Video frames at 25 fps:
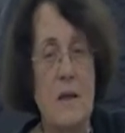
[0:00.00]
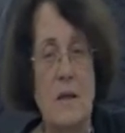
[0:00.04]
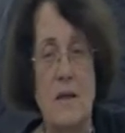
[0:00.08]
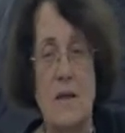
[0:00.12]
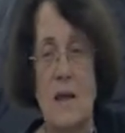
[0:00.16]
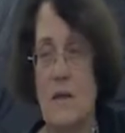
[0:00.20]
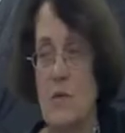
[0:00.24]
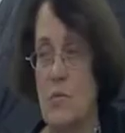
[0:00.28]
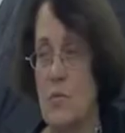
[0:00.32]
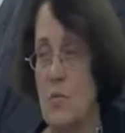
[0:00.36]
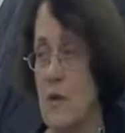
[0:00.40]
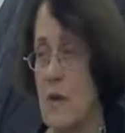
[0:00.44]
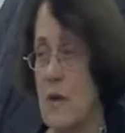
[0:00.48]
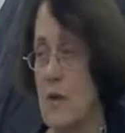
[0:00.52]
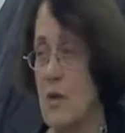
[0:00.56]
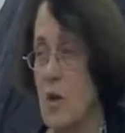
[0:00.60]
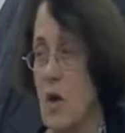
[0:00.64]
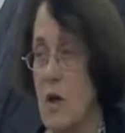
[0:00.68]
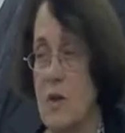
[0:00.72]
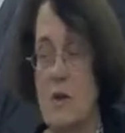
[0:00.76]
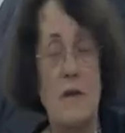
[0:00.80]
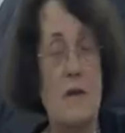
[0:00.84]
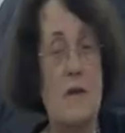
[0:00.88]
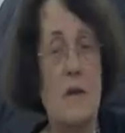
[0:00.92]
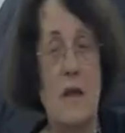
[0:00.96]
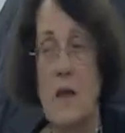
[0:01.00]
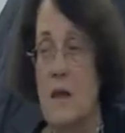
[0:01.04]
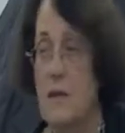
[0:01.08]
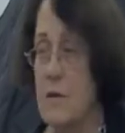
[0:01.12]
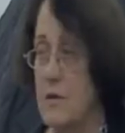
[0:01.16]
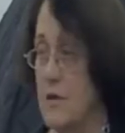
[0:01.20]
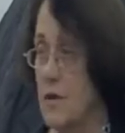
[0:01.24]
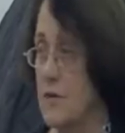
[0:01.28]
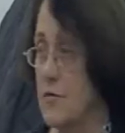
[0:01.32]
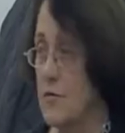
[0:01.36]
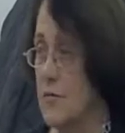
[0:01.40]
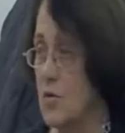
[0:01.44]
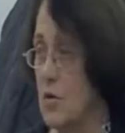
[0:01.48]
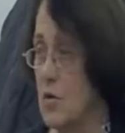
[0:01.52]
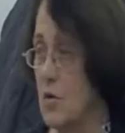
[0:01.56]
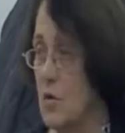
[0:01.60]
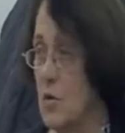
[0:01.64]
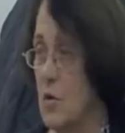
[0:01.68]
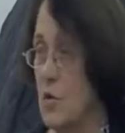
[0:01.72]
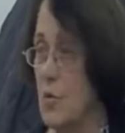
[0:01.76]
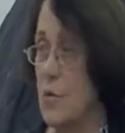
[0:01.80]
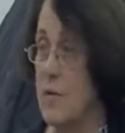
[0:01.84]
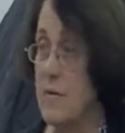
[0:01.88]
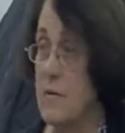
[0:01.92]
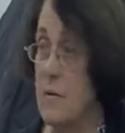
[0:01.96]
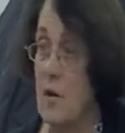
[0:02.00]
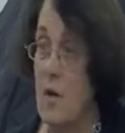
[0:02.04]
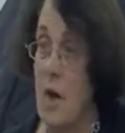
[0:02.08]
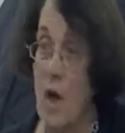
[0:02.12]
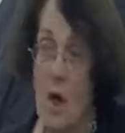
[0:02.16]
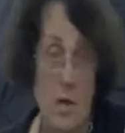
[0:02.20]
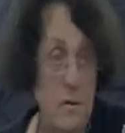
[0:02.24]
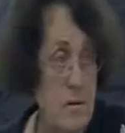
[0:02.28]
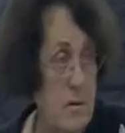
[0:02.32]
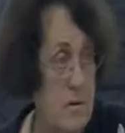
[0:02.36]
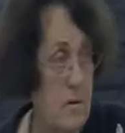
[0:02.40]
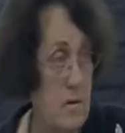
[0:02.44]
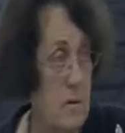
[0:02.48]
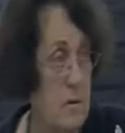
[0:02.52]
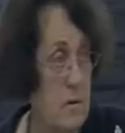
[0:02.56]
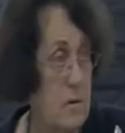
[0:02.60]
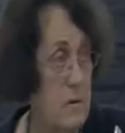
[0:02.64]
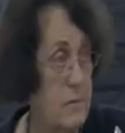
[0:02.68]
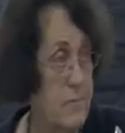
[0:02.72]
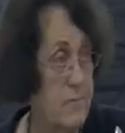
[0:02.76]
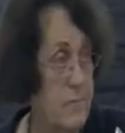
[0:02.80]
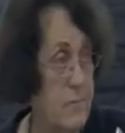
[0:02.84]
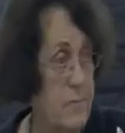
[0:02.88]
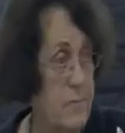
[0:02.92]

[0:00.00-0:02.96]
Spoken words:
that we got an interview with the consul.